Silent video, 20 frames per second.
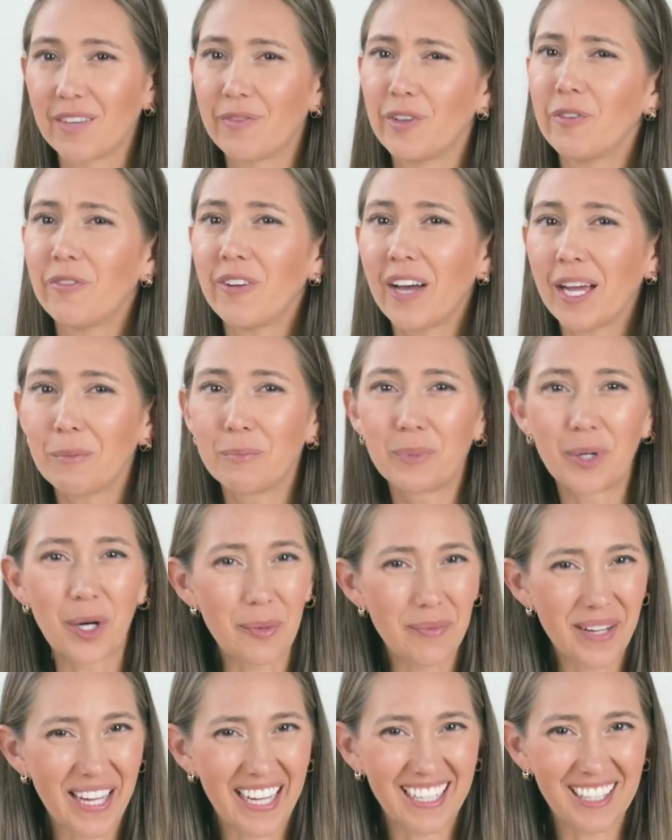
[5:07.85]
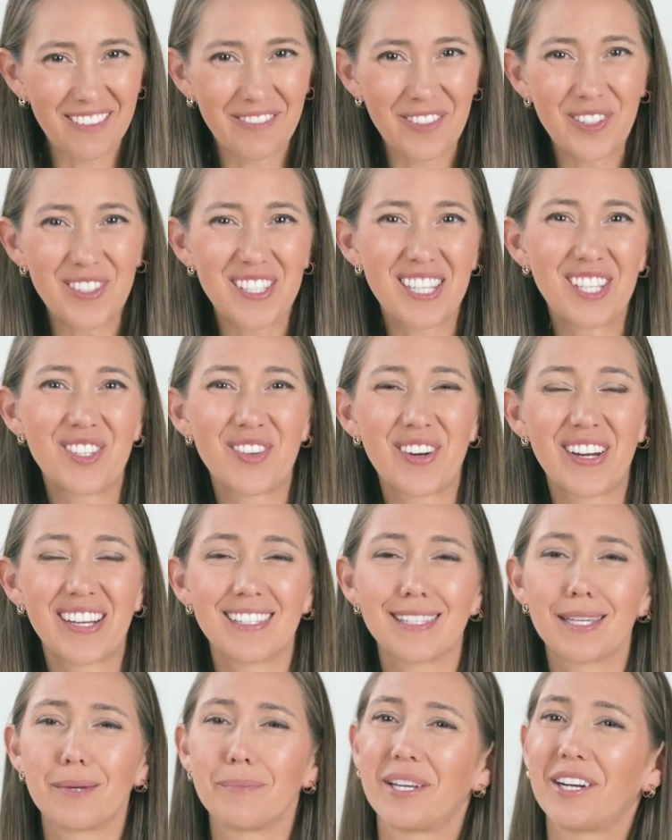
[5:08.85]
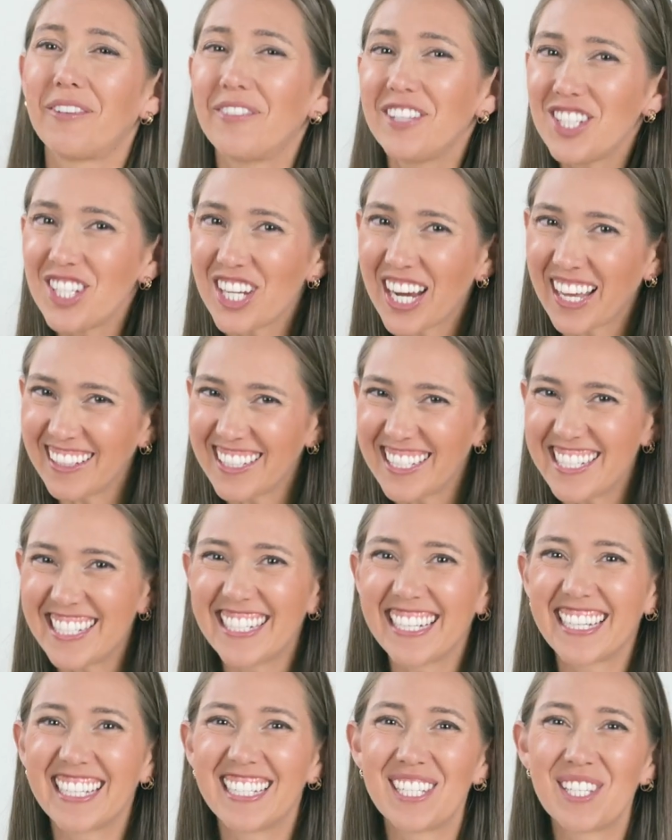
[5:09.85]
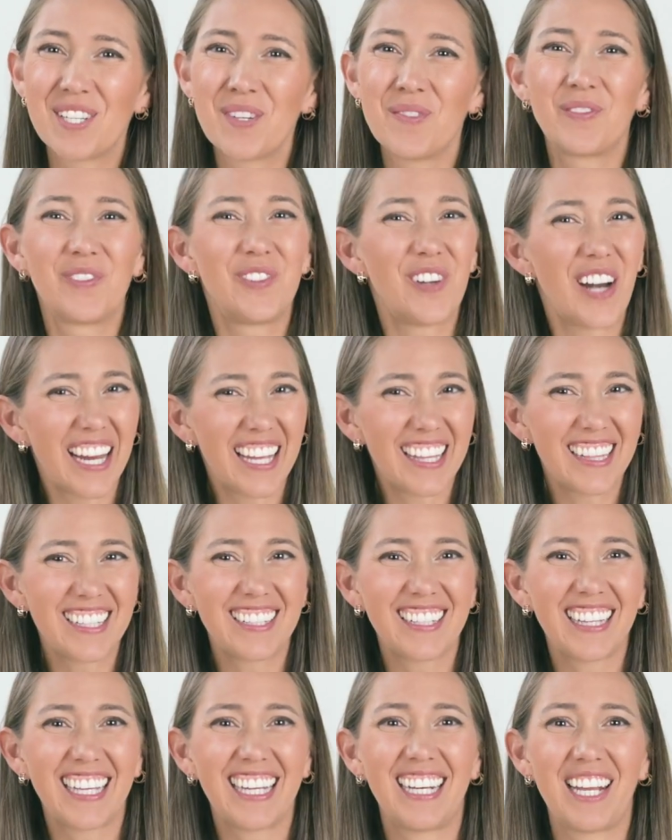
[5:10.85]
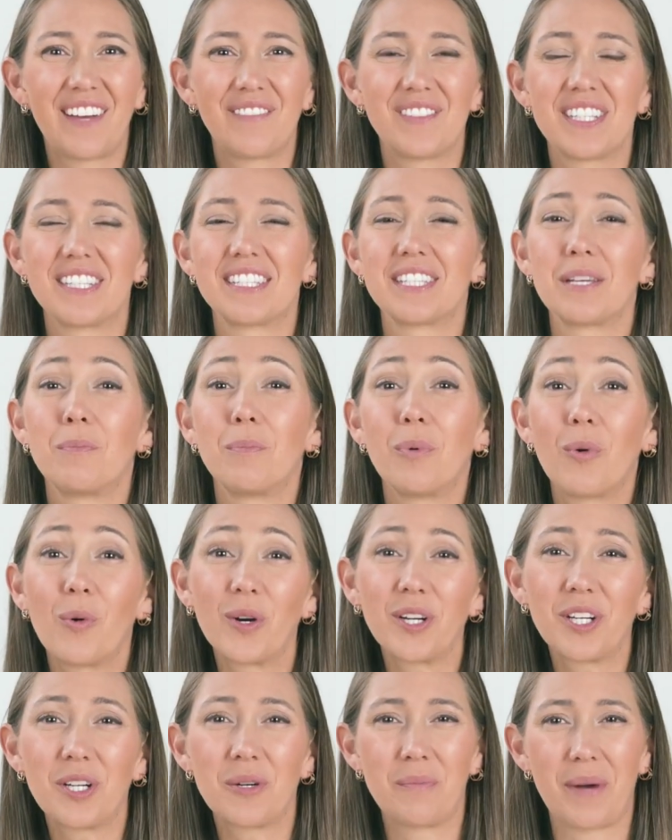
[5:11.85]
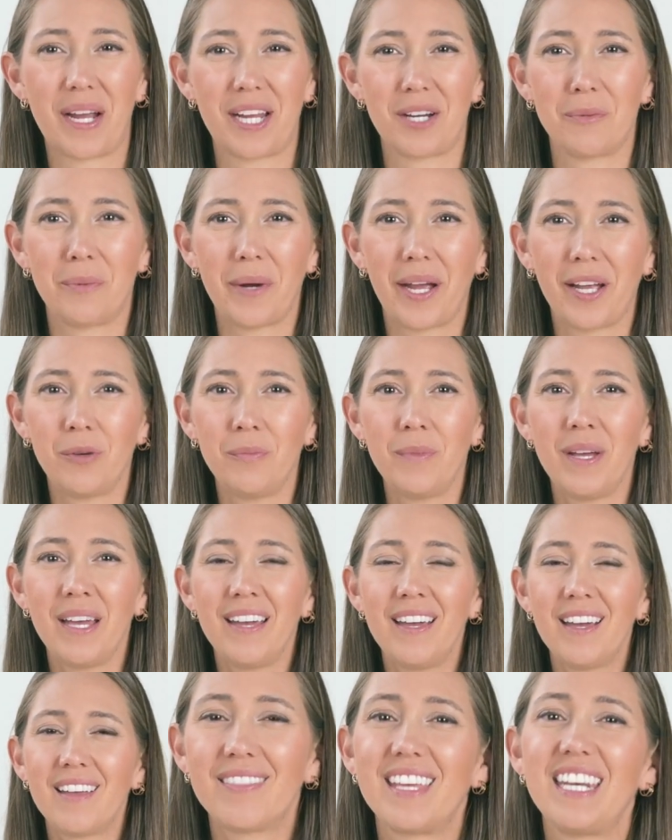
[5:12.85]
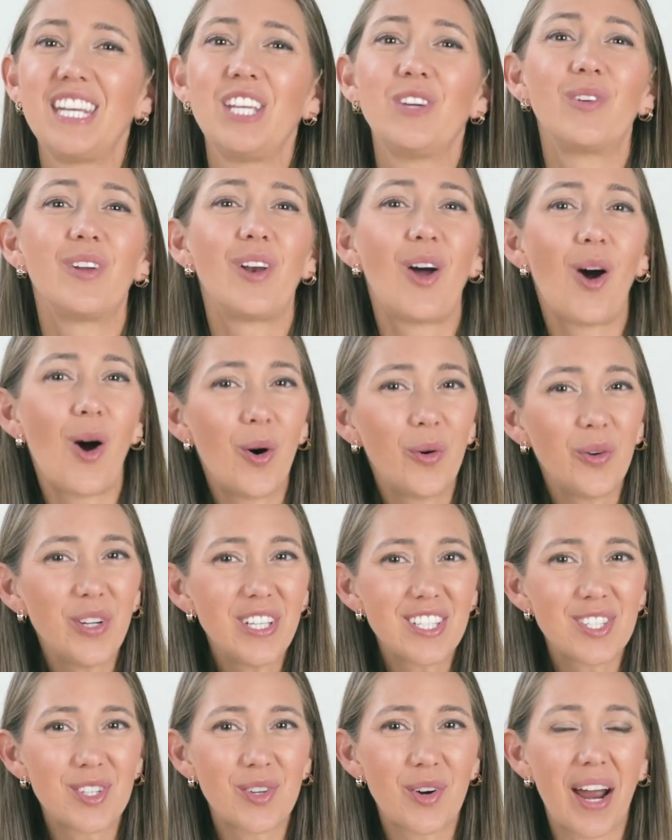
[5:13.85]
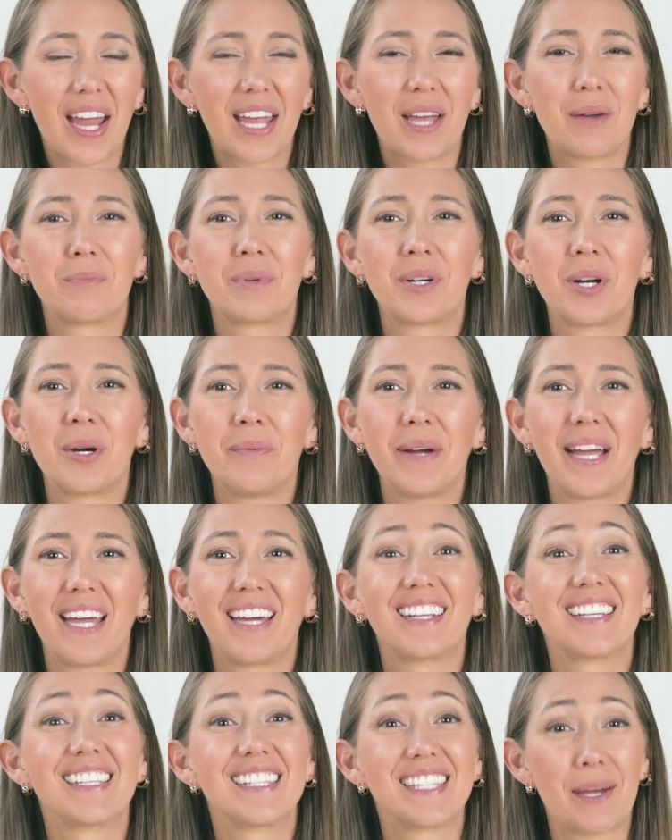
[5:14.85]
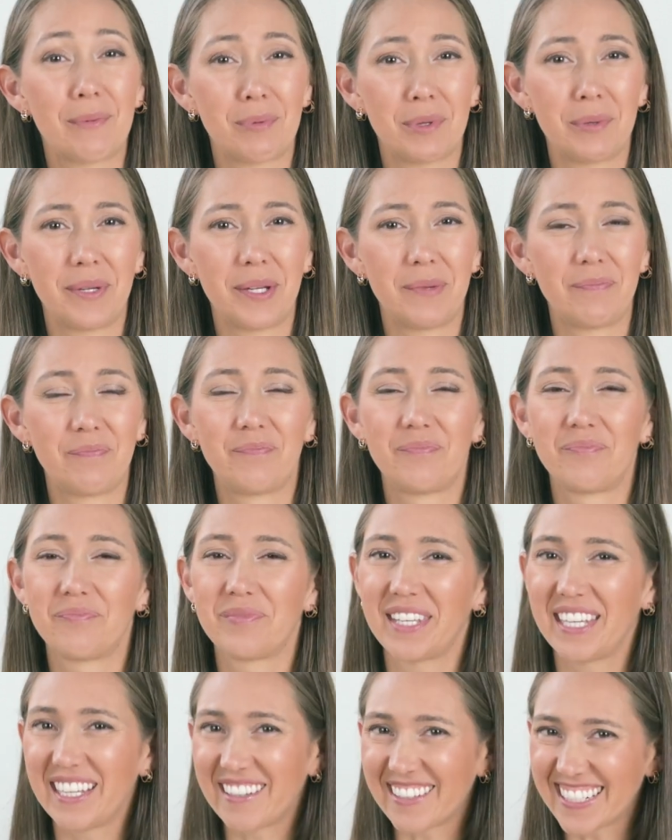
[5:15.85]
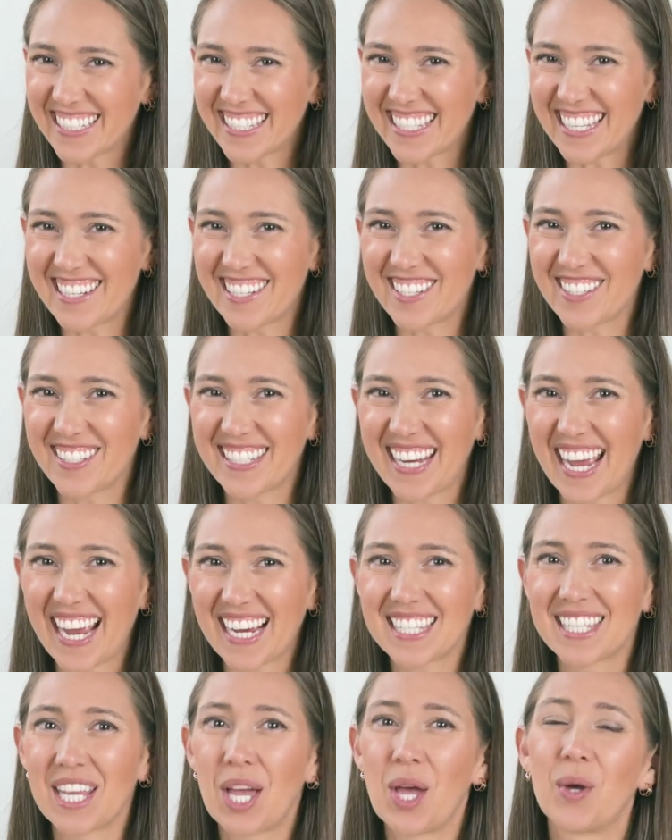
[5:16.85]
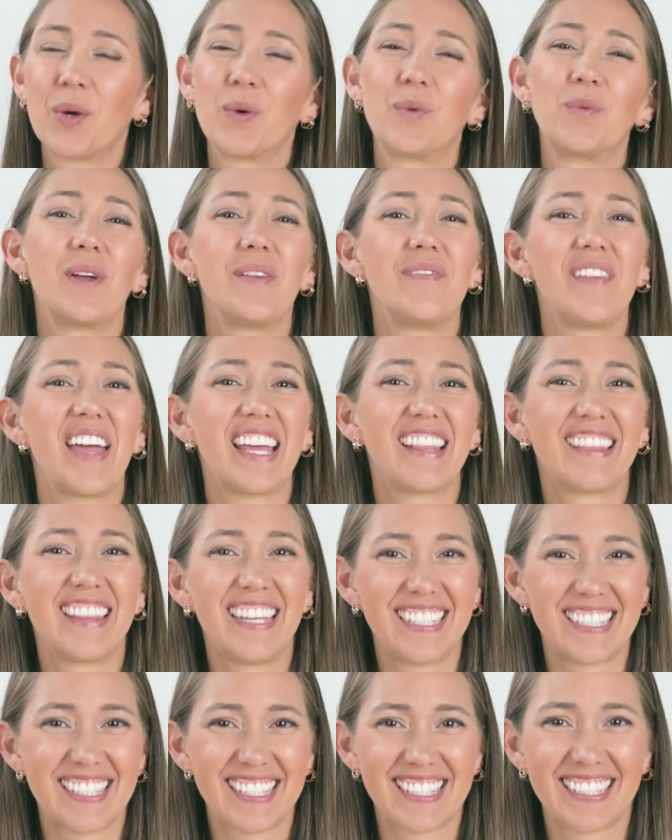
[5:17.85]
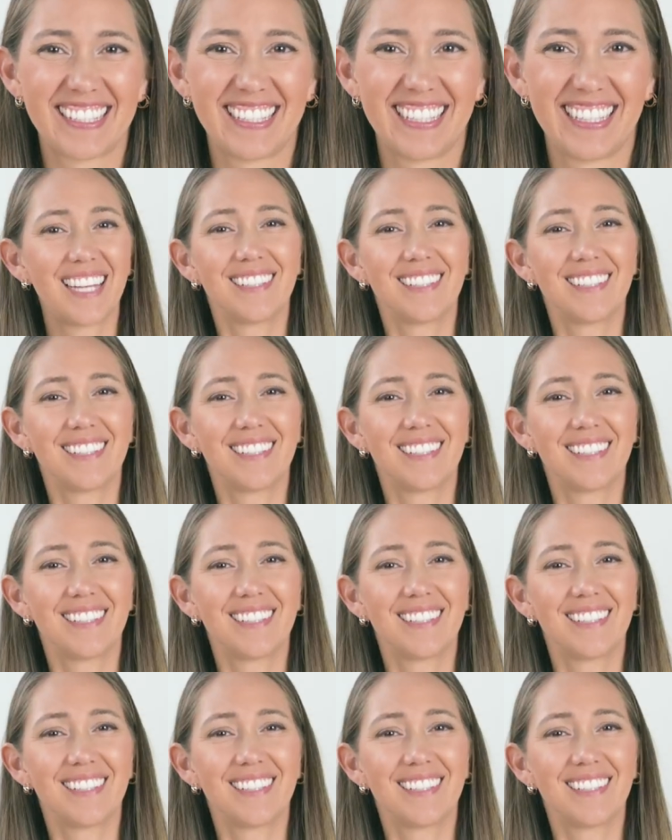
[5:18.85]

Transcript: if you find probiotic foods and drinks a bit of a challenge to consume regularly enough to support your microbiome, then you can always try a probiotic supplement here at Essential Stacks, we make this.